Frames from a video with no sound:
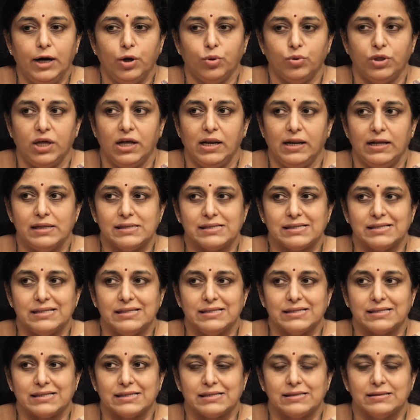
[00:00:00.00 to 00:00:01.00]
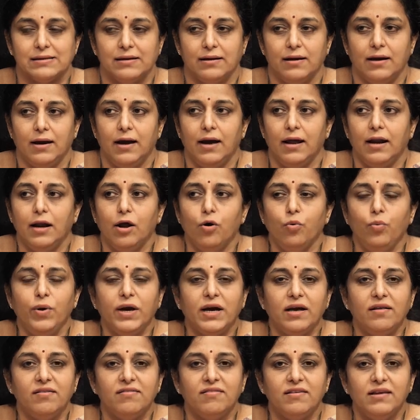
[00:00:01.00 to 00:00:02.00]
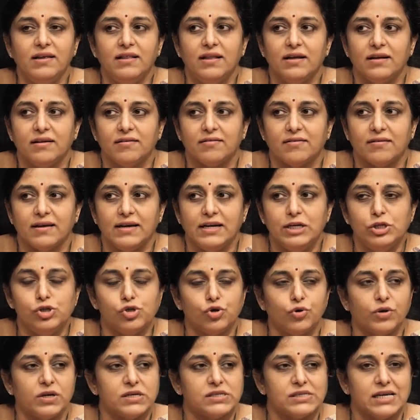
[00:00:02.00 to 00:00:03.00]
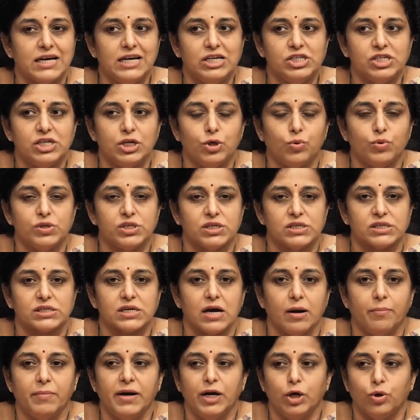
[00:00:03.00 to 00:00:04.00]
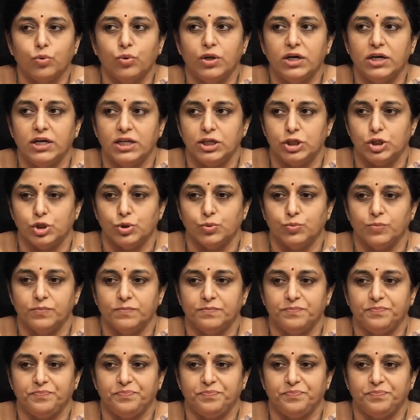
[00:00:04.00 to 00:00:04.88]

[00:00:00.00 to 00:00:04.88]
endothelial cells. Now, we can see there is an injurious agent which has come into the tissue.